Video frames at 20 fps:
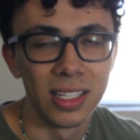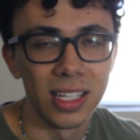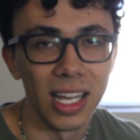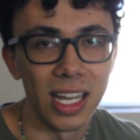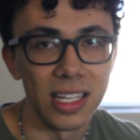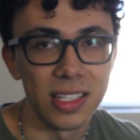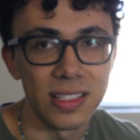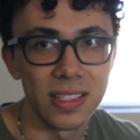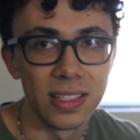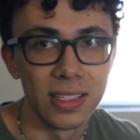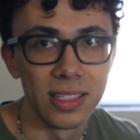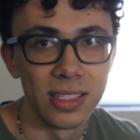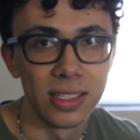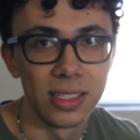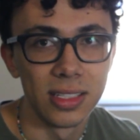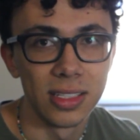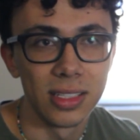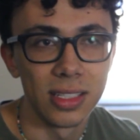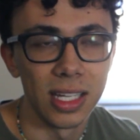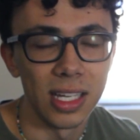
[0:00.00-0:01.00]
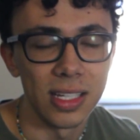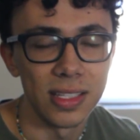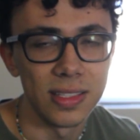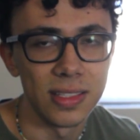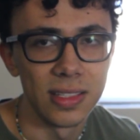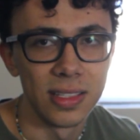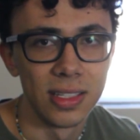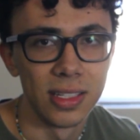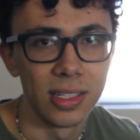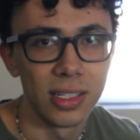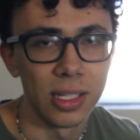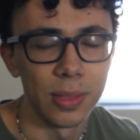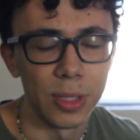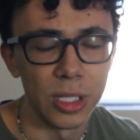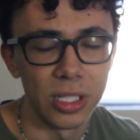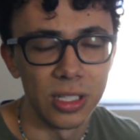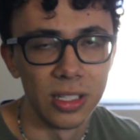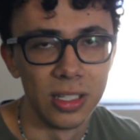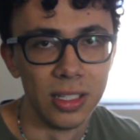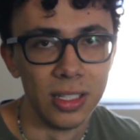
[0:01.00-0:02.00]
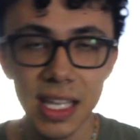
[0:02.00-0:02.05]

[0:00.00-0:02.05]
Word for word: Guys, guys, come on.